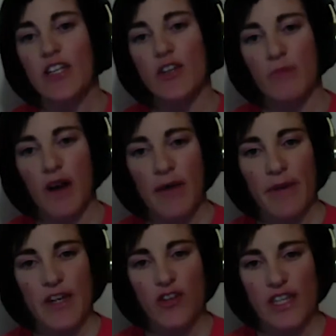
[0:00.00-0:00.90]
to
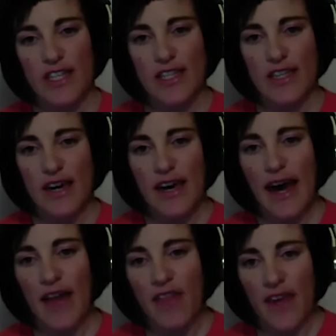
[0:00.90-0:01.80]
plyometrics?
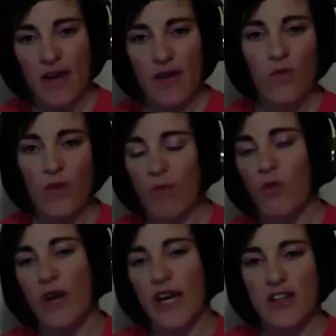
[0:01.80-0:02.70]
And then
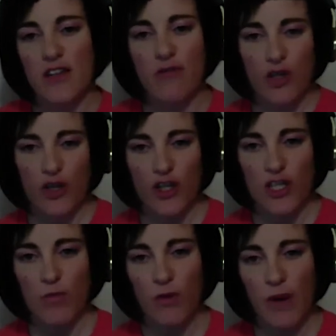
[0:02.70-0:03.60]
we'll get to the return to
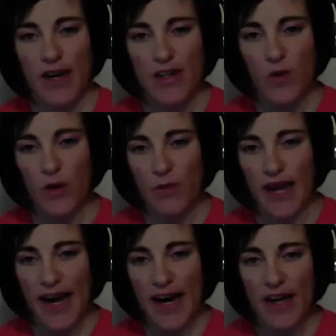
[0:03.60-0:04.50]
sport part as well. But
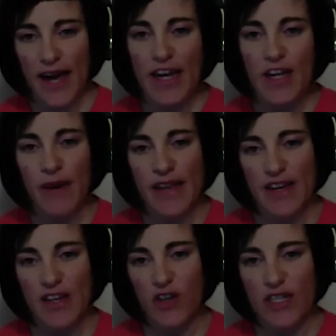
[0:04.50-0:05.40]
how do you make
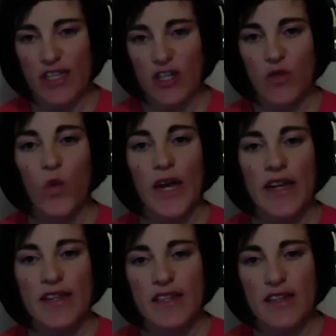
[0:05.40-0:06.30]
that transition? When
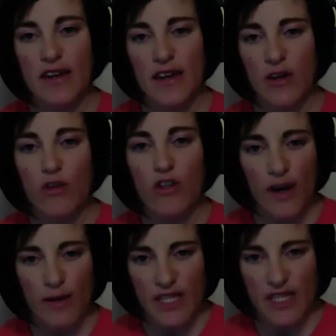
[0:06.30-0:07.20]
is it a good
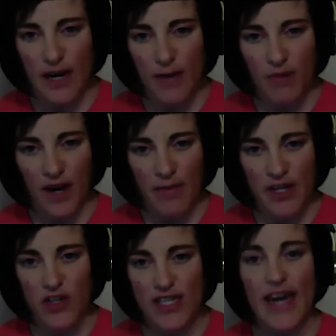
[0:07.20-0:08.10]
time to start
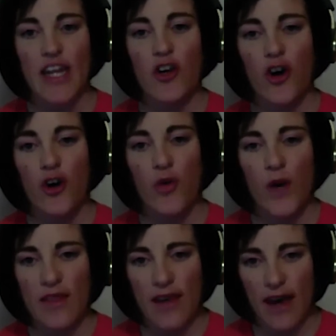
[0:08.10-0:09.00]
plyometrics? How do you know
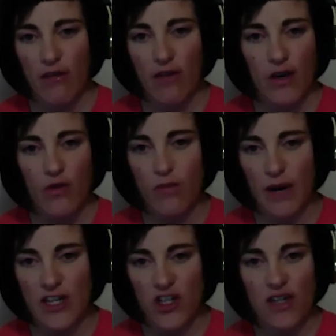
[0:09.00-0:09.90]
when the athlete or the
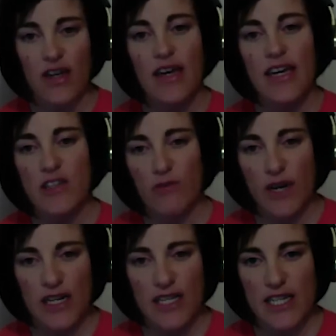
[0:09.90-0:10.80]
patient is
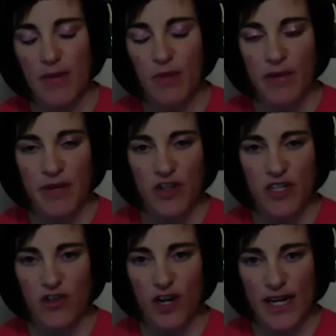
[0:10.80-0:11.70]
ready to start
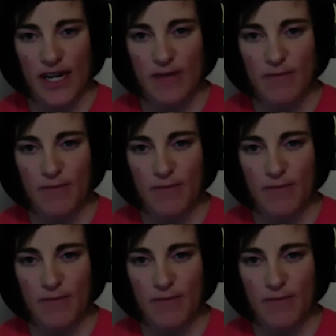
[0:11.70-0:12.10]
plyometrics training?